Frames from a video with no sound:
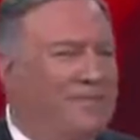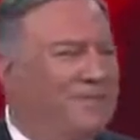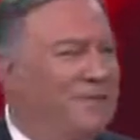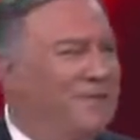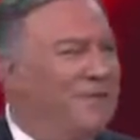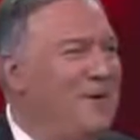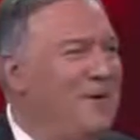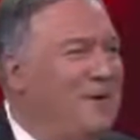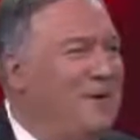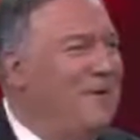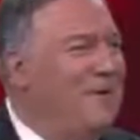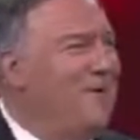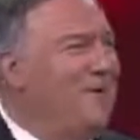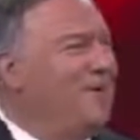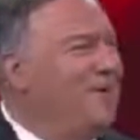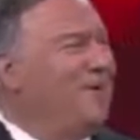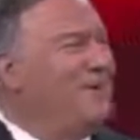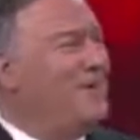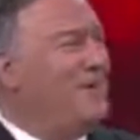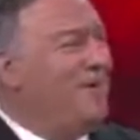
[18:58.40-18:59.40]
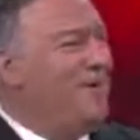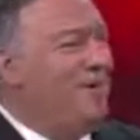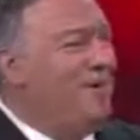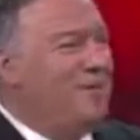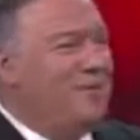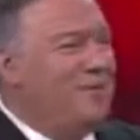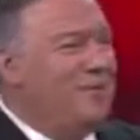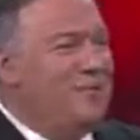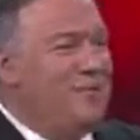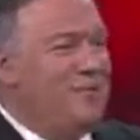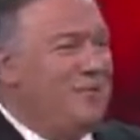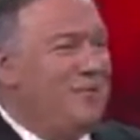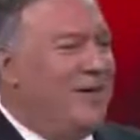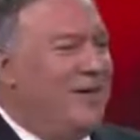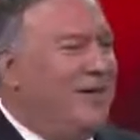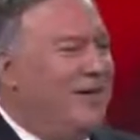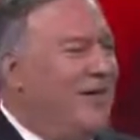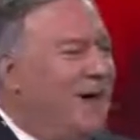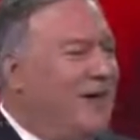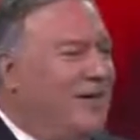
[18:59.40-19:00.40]
My mother was a
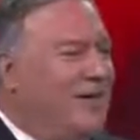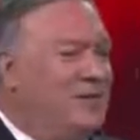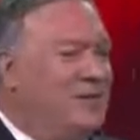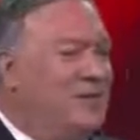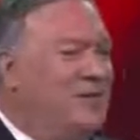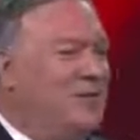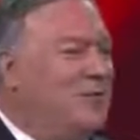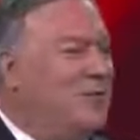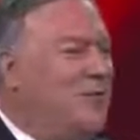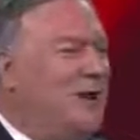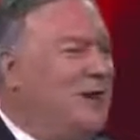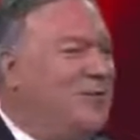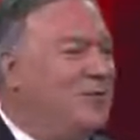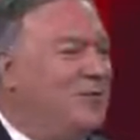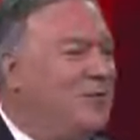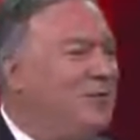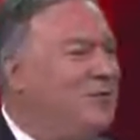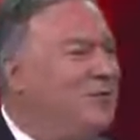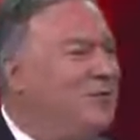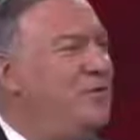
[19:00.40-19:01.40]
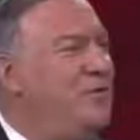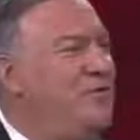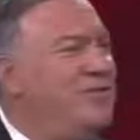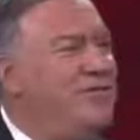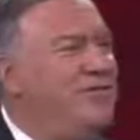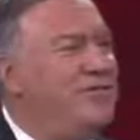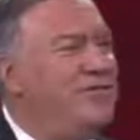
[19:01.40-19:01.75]
cigarette-smoking high school graduate the